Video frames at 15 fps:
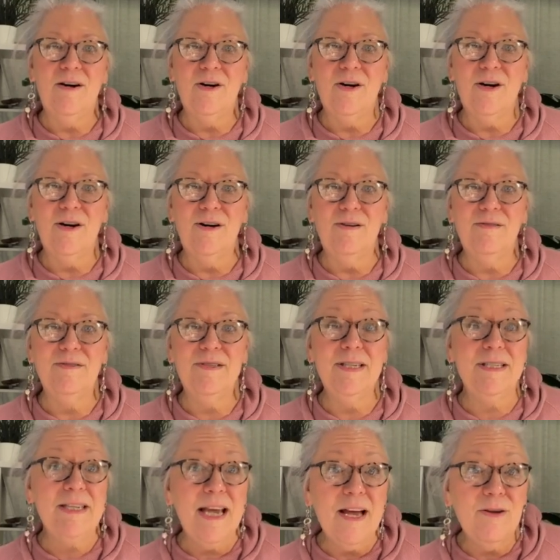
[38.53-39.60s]
our
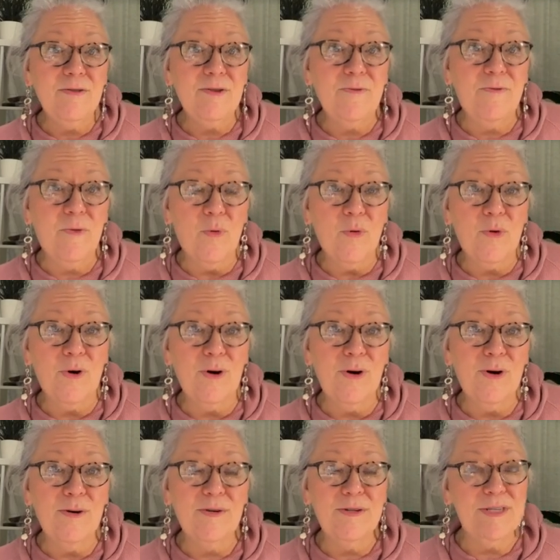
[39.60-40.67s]
discount
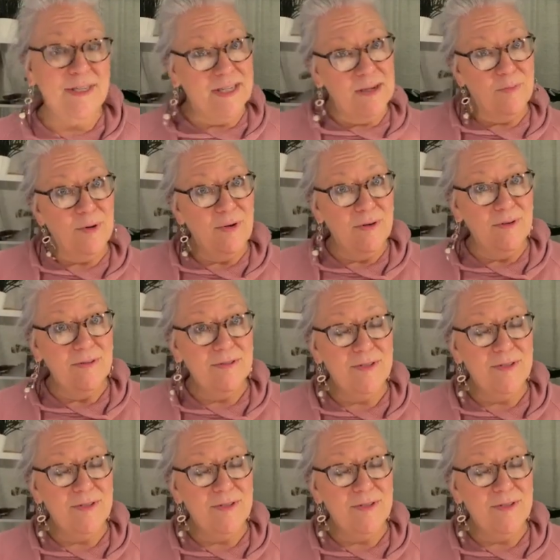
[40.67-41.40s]
for December,